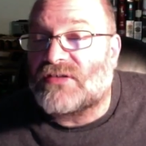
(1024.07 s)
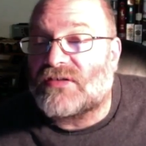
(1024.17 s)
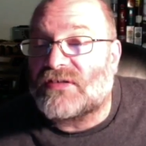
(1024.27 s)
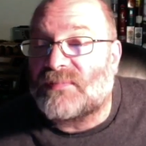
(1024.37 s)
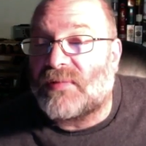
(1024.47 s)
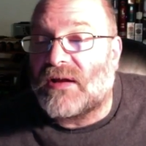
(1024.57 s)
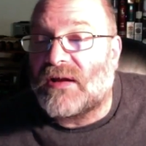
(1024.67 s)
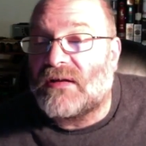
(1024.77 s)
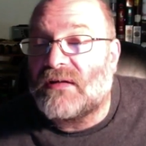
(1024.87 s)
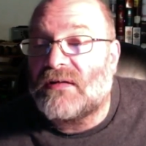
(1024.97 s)

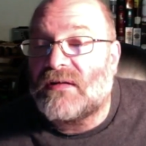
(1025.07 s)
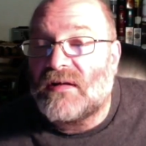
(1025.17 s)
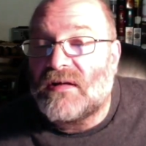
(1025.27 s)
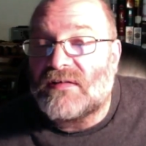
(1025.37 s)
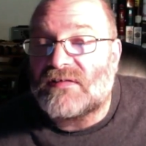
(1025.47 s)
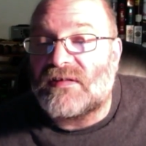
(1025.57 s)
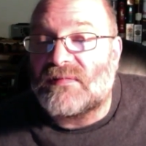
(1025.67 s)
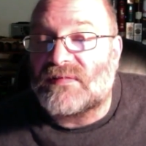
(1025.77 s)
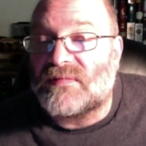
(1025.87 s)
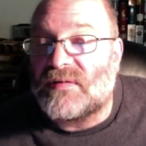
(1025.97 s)
display.
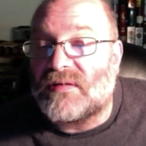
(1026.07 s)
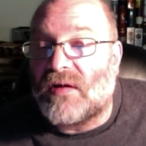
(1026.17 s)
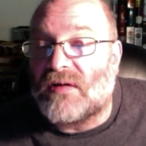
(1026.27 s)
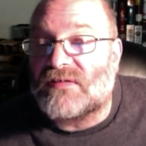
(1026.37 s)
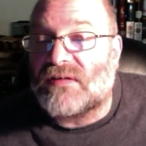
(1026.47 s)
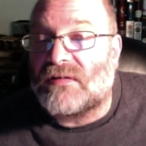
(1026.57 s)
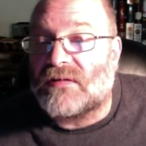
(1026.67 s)
Seems to be lots on the